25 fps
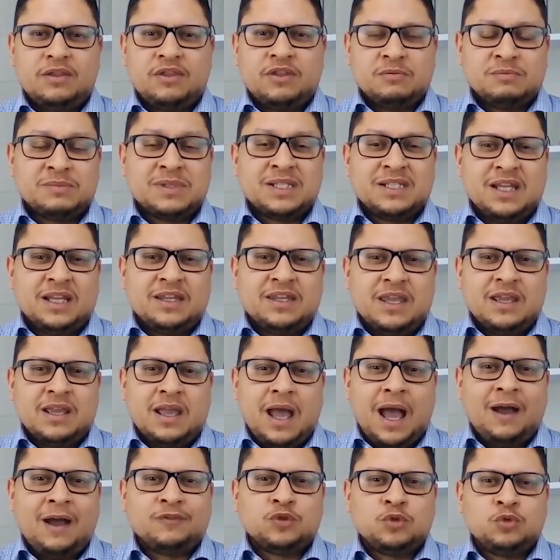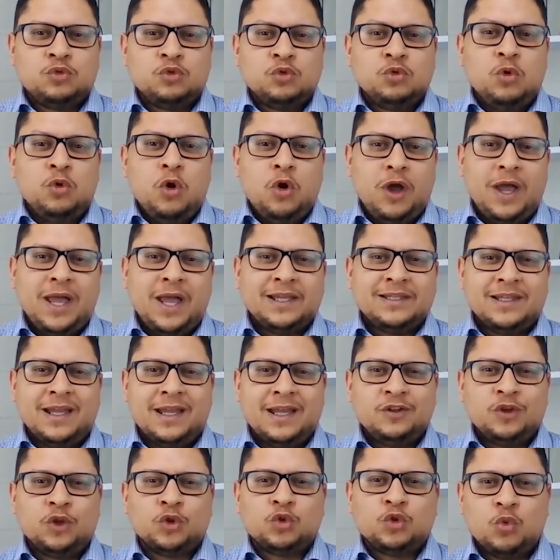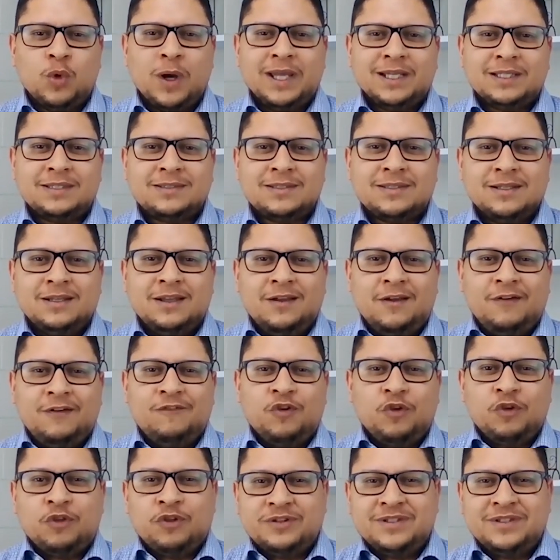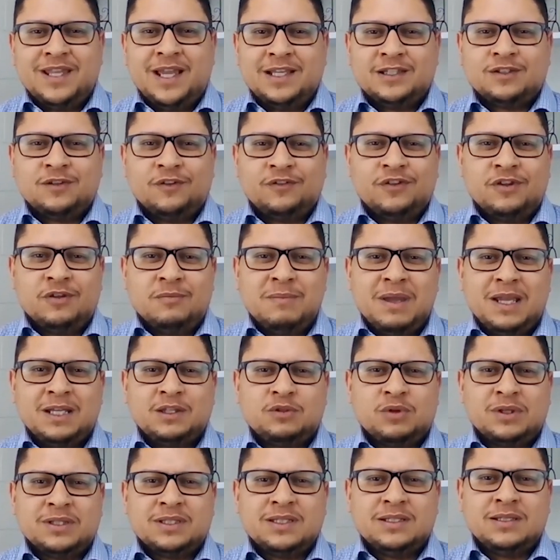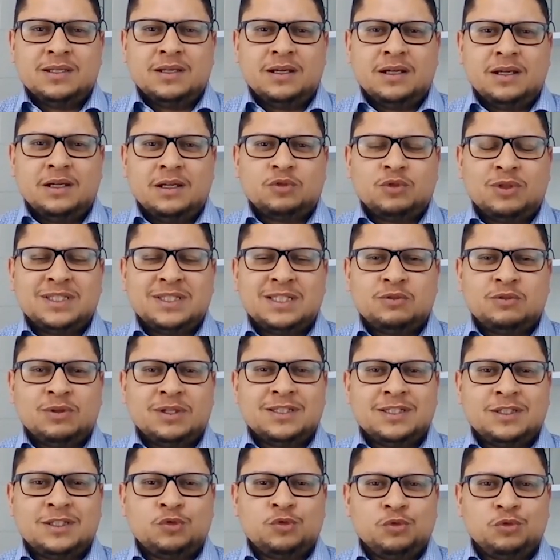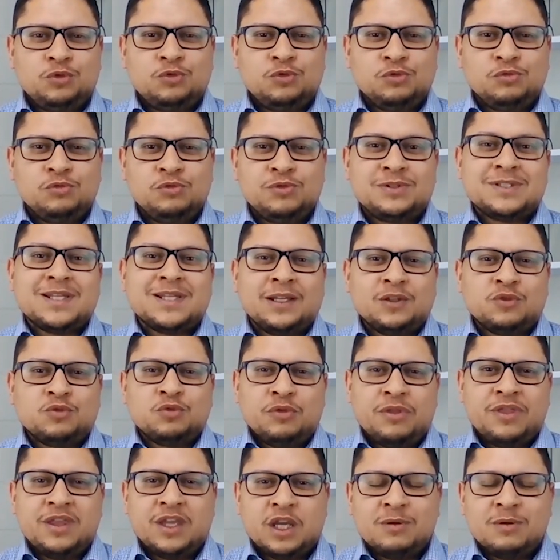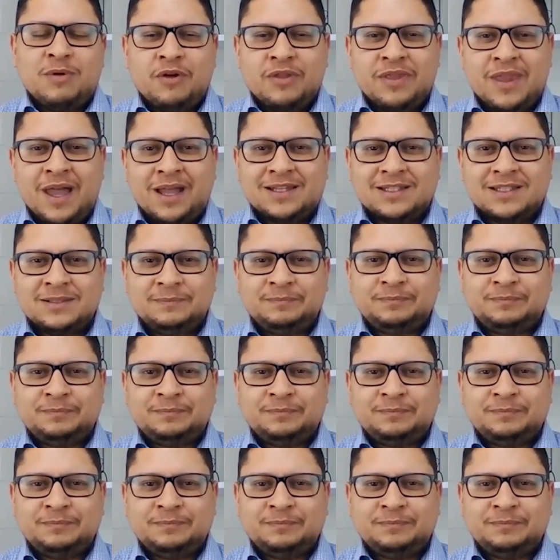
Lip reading: something that they have to do ahead and not wait for the date of the May 2022 to start to think about that.